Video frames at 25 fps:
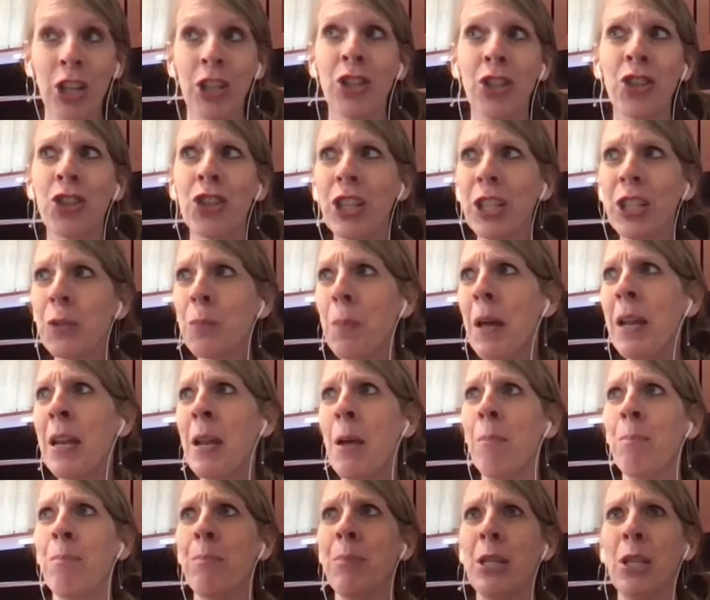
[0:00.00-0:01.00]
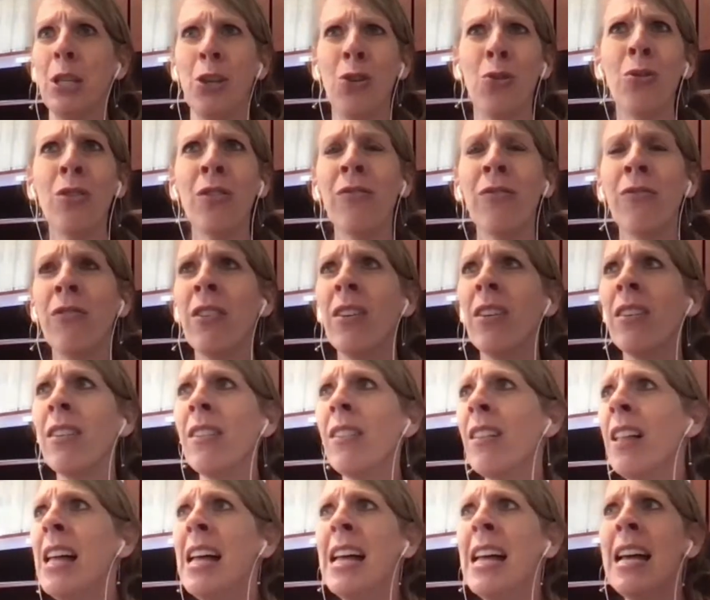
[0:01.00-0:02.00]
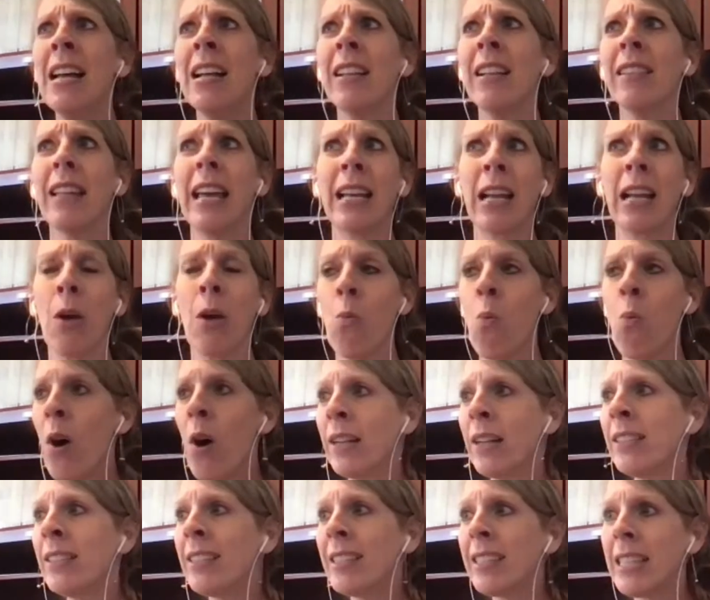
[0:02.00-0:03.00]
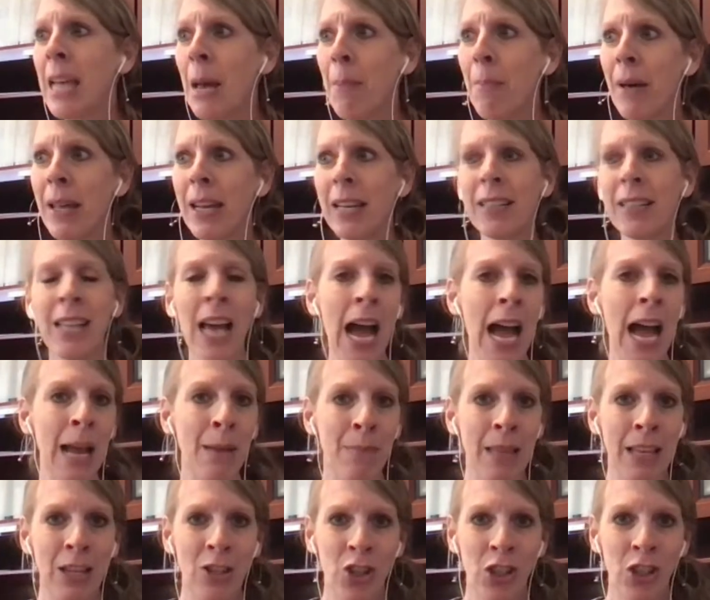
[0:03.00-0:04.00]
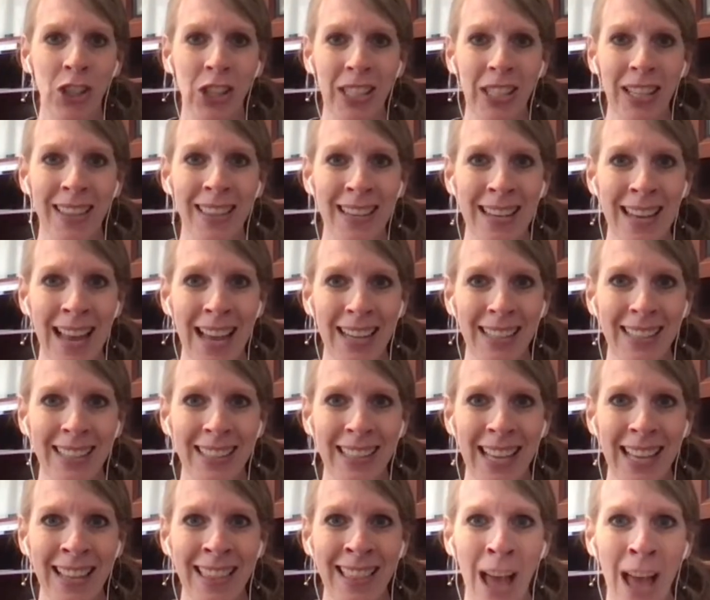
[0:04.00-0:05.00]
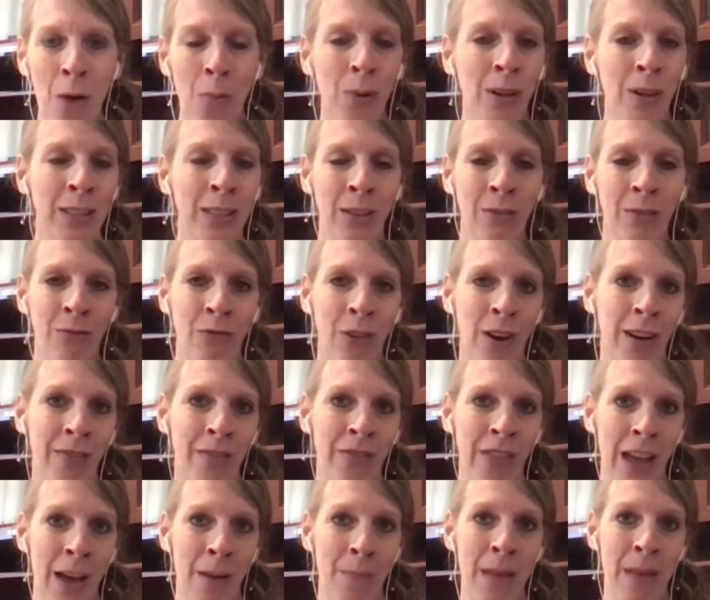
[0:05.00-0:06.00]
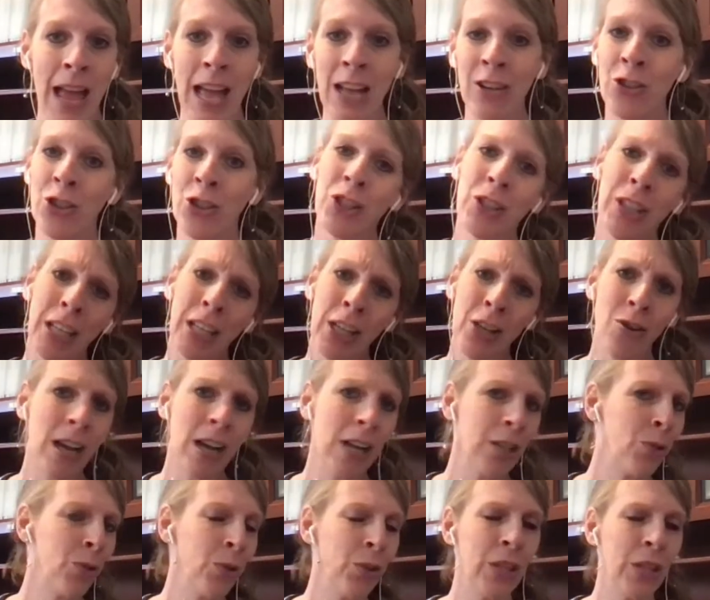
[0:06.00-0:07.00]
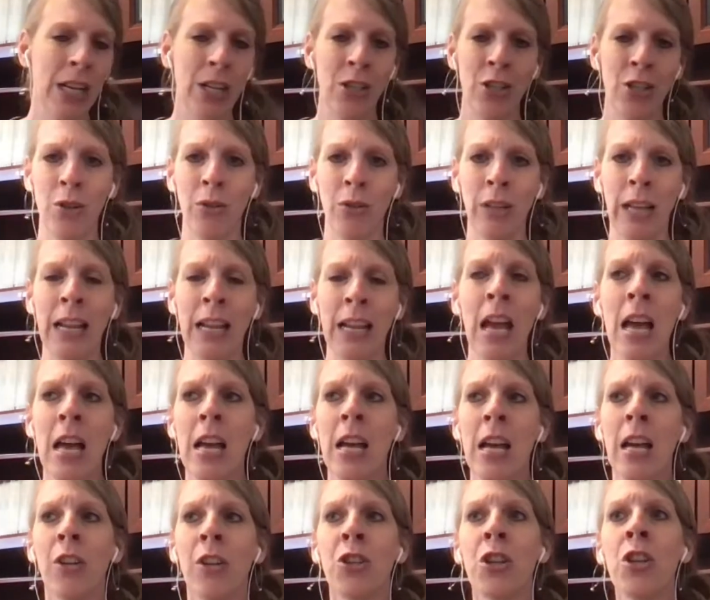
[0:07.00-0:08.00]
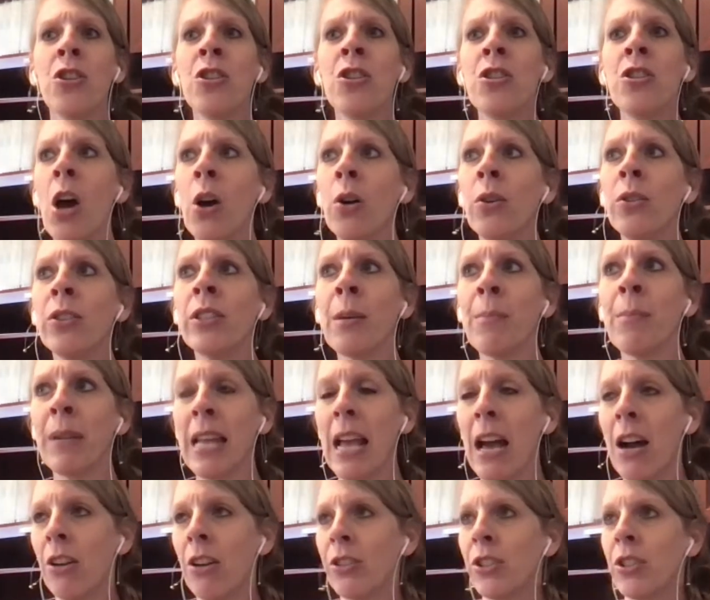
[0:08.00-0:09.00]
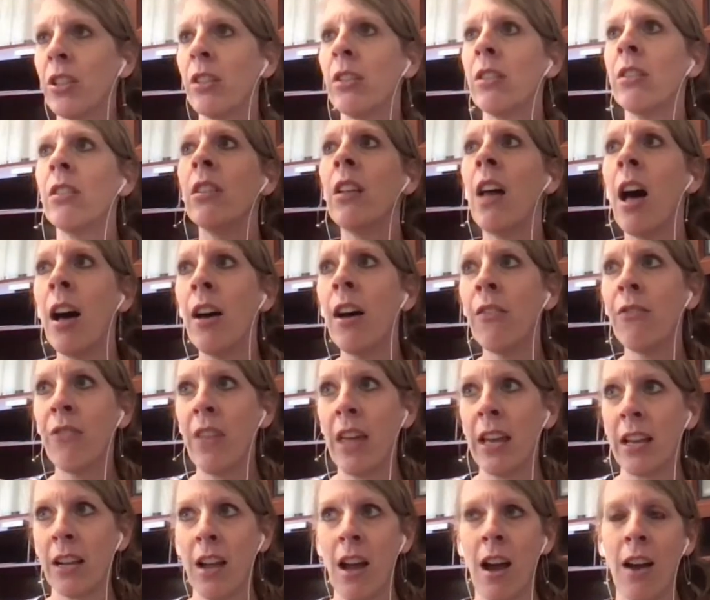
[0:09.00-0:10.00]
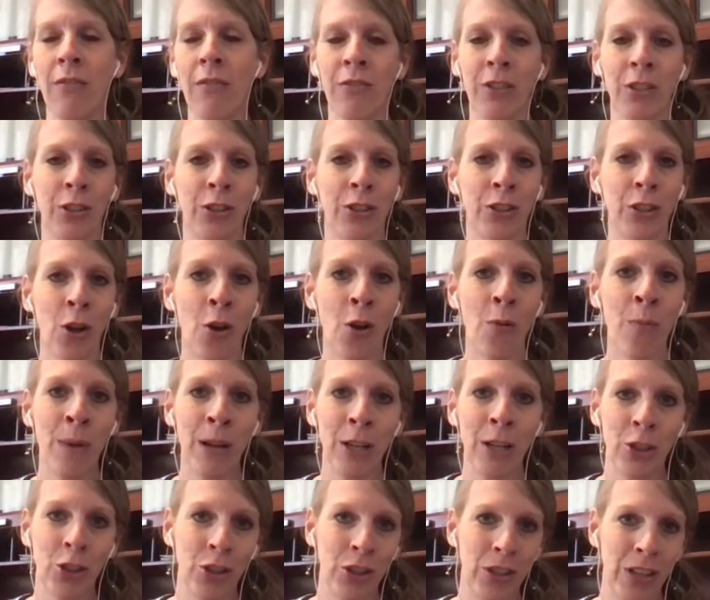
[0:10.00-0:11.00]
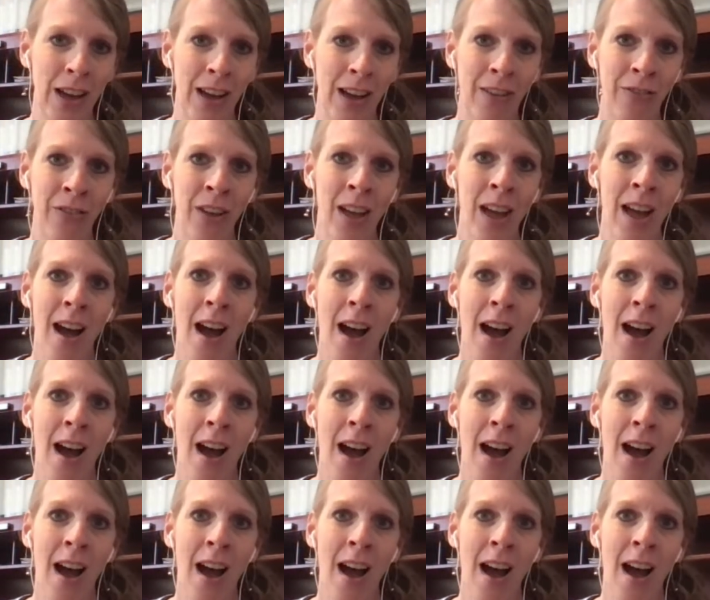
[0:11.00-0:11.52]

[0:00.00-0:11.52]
It's just been a beautiful like one step at a time they just did the next thing that was in front of them and just like you guys were saying too like to know somebody else, the love that covers so much stuff,